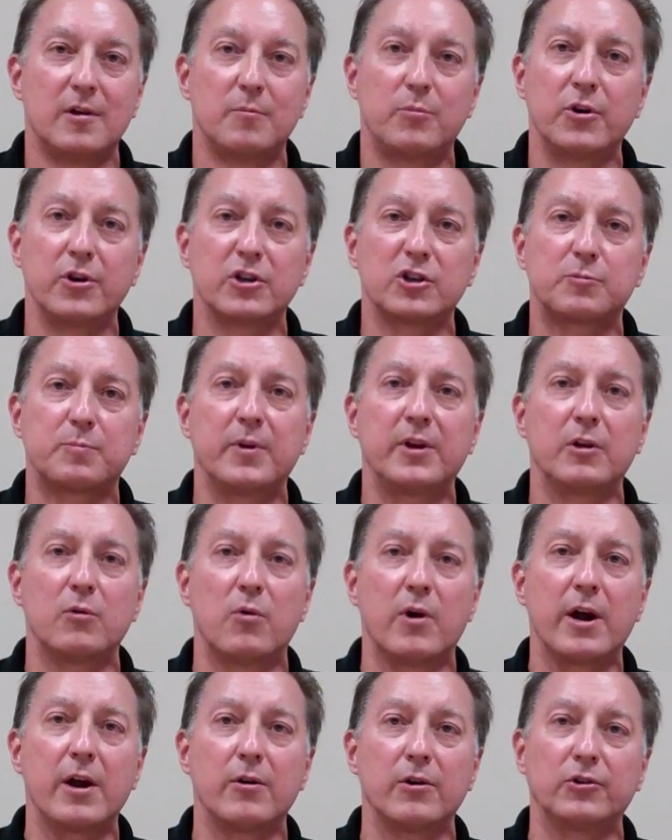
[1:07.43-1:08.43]
Putting a spinning
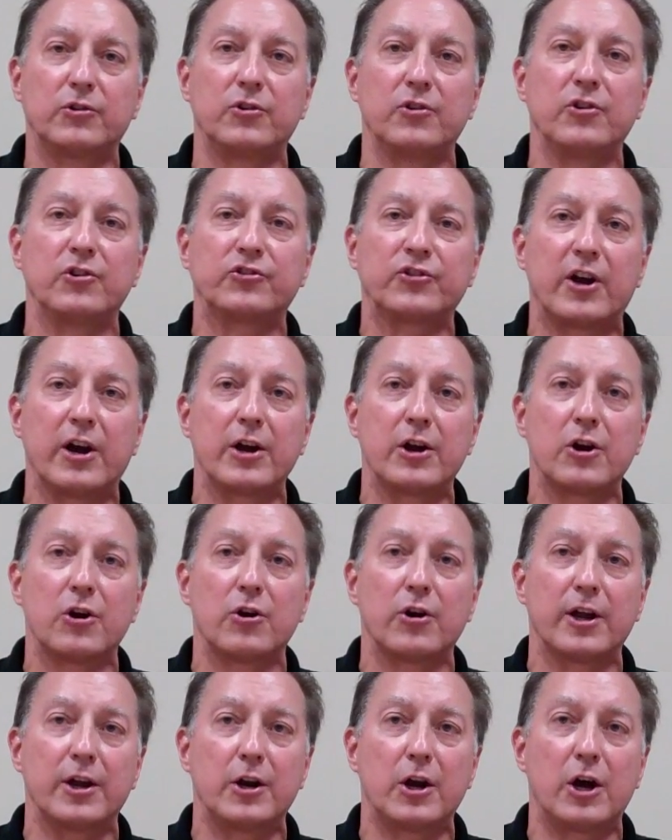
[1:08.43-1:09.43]
wire into these
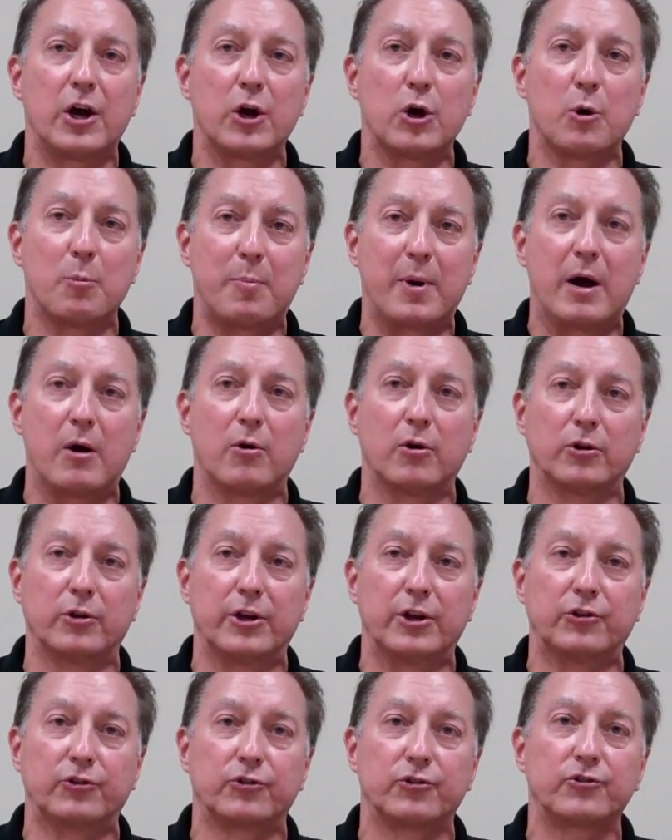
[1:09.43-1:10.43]
higher and higher power
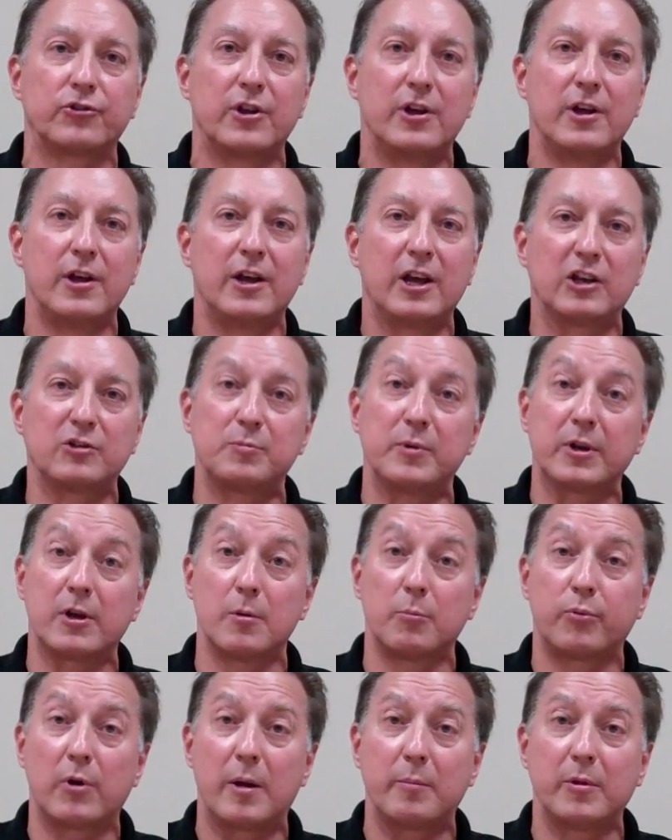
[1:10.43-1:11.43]
lasers has
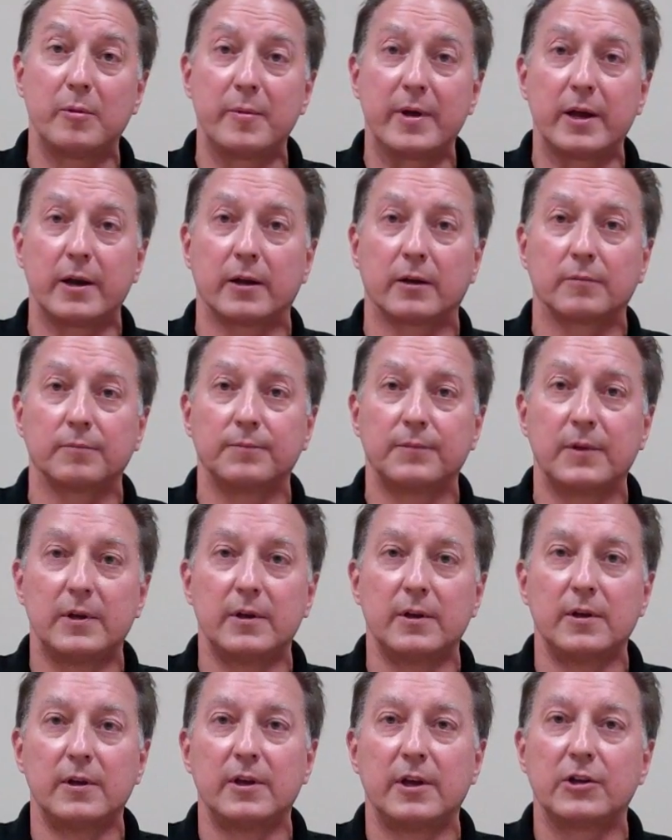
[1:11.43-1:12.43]
become problematic,
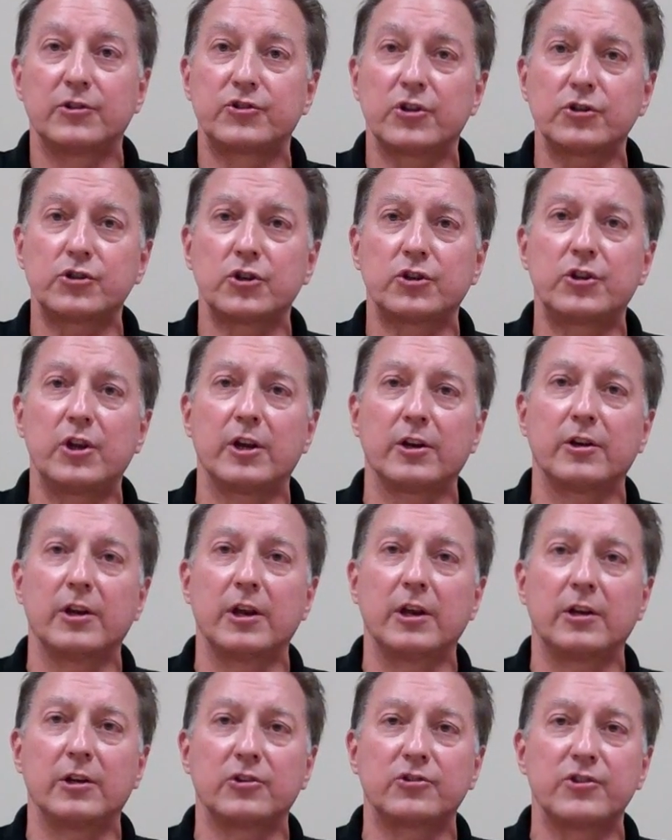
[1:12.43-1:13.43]
and such a
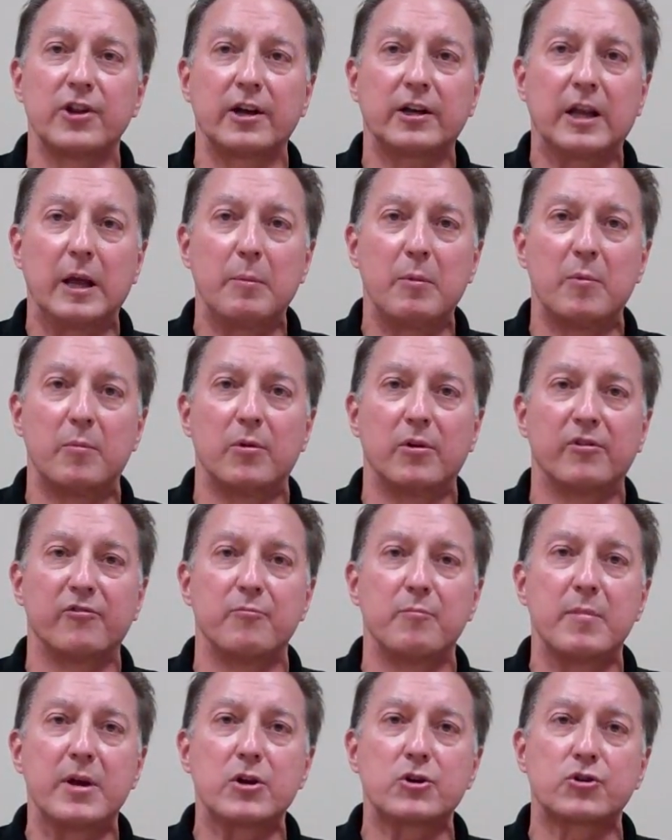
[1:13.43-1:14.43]
technique is not capable
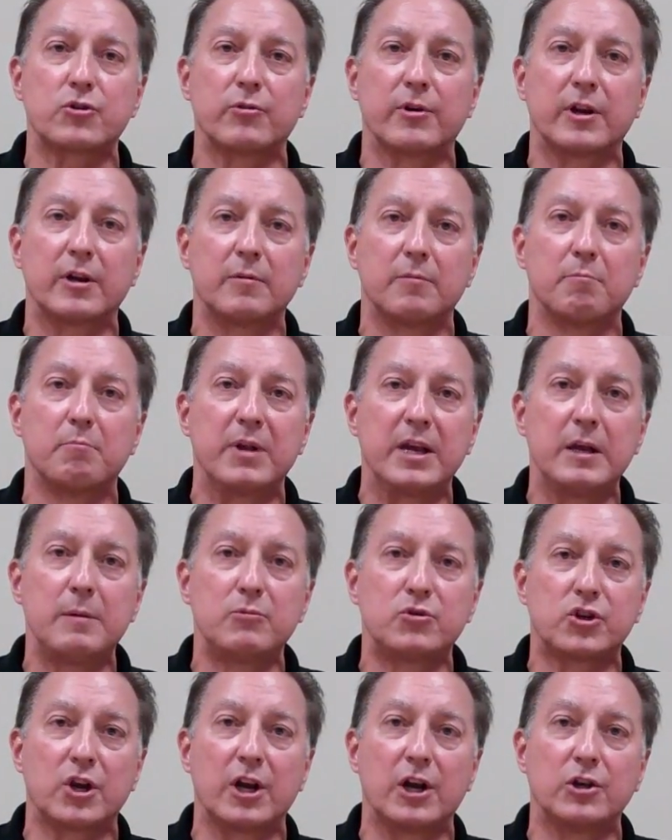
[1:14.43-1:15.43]
of measuring
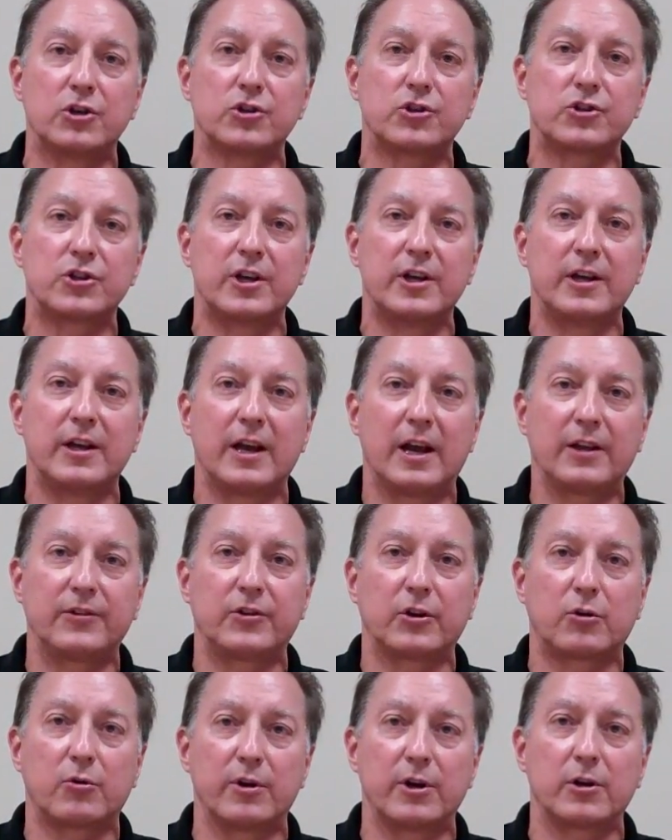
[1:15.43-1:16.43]
beam changes at
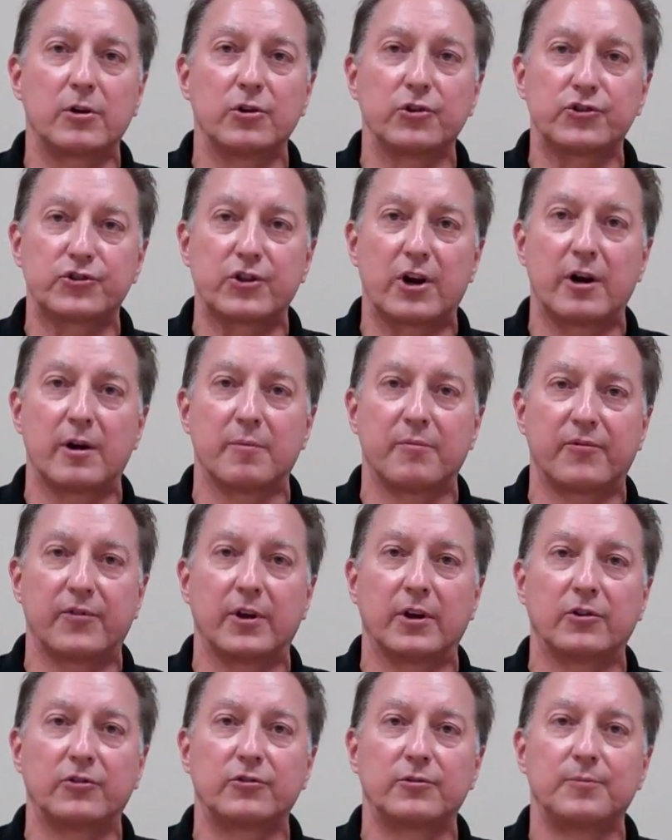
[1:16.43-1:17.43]
the critical startup
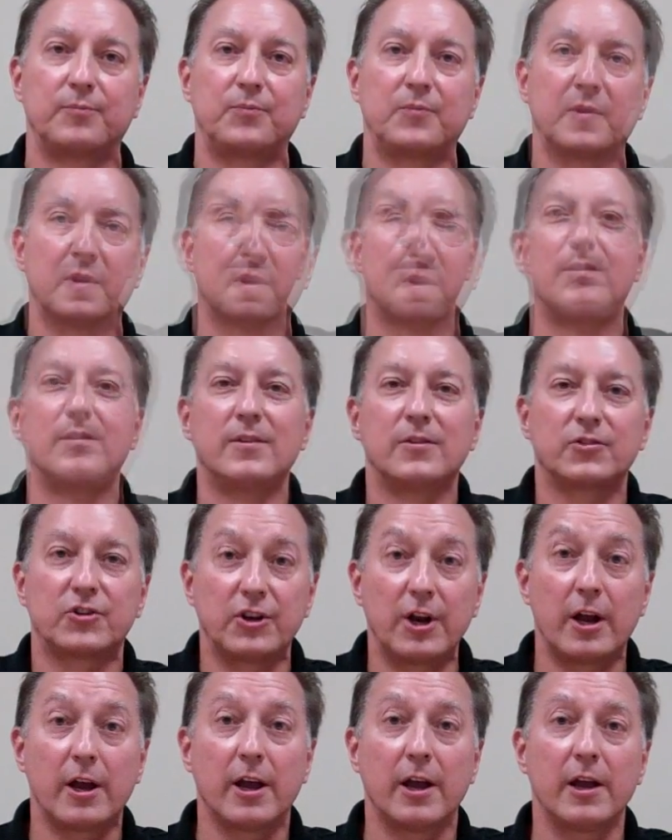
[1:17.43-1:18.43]
phase.
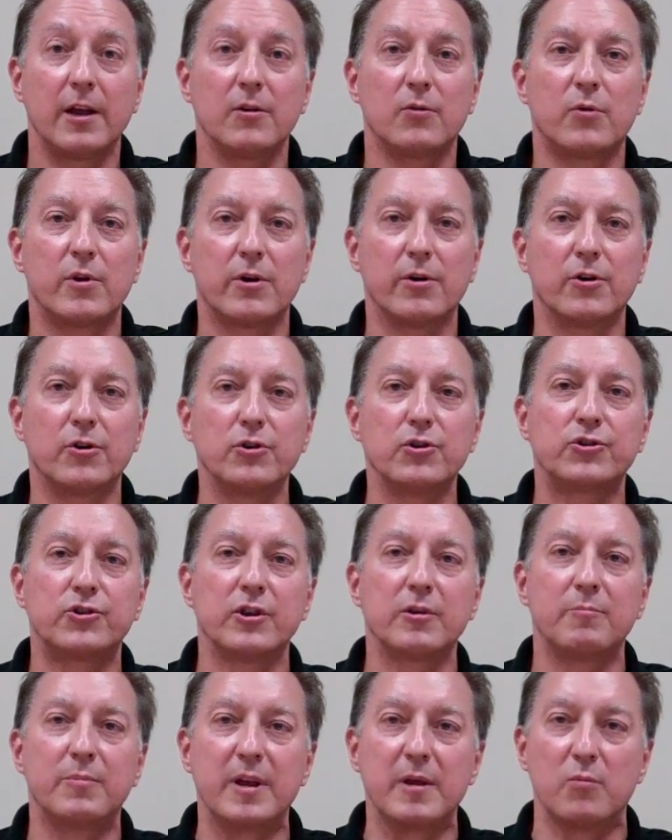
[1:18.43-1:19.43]
Today, we are
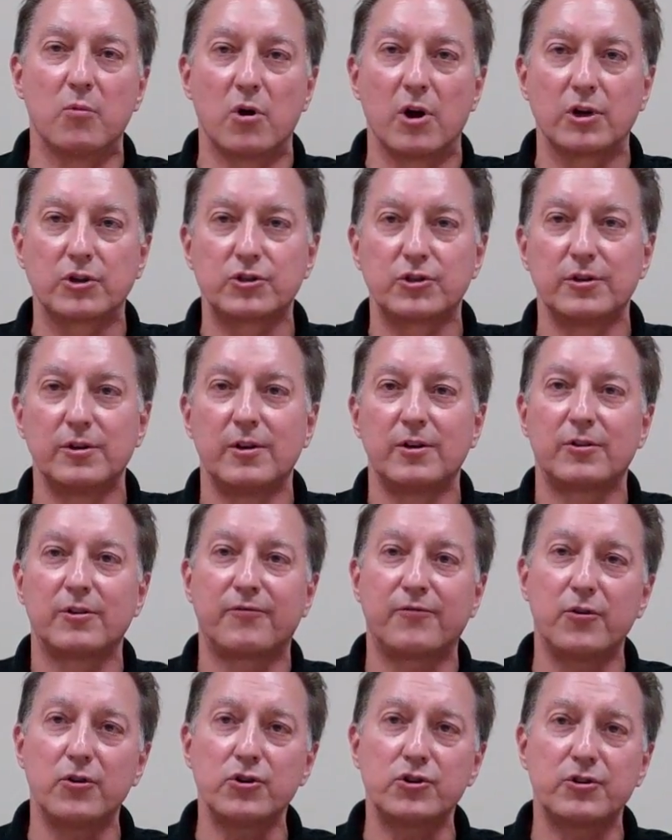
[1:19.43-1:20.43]
introducing BeamWatch, the
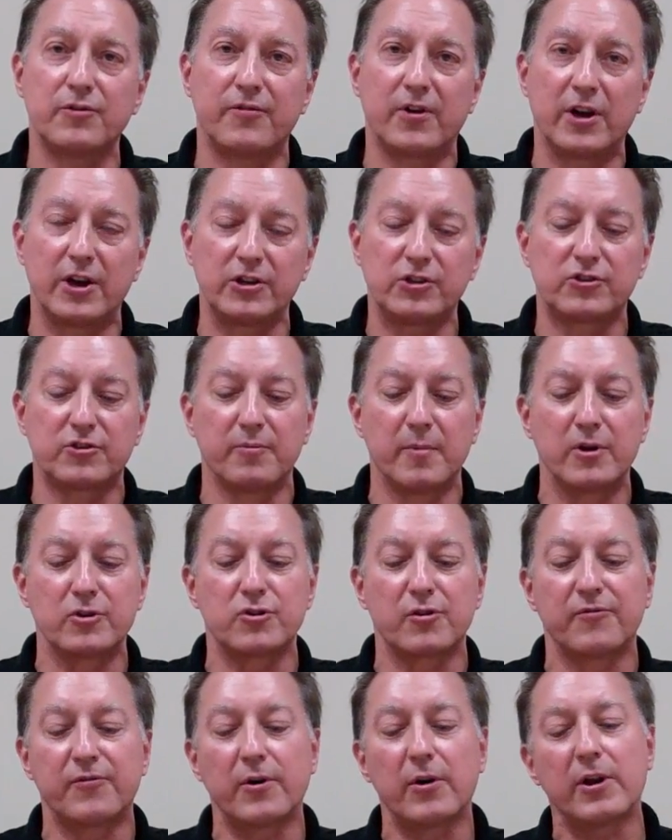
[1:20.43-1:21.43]
first device to
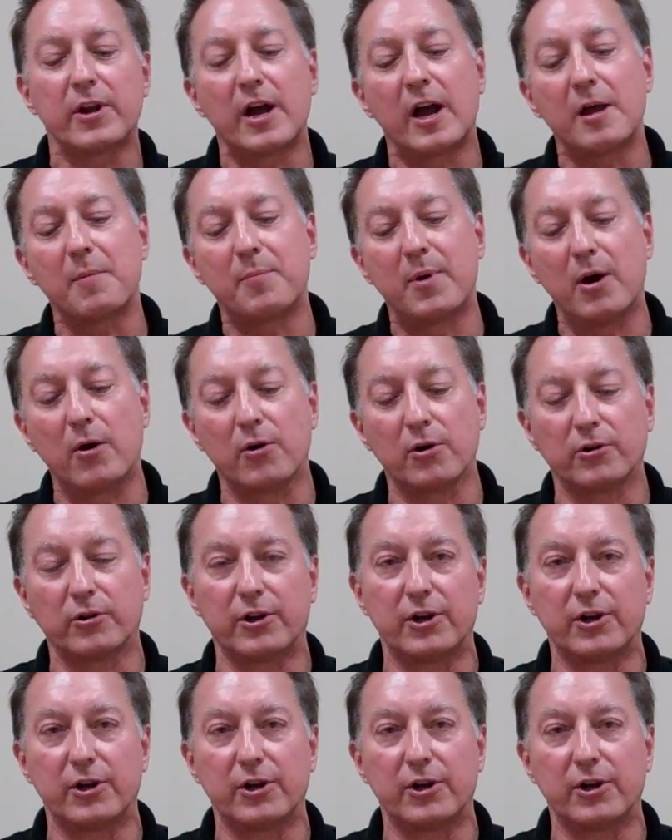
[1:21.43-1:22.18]
measure very high-powered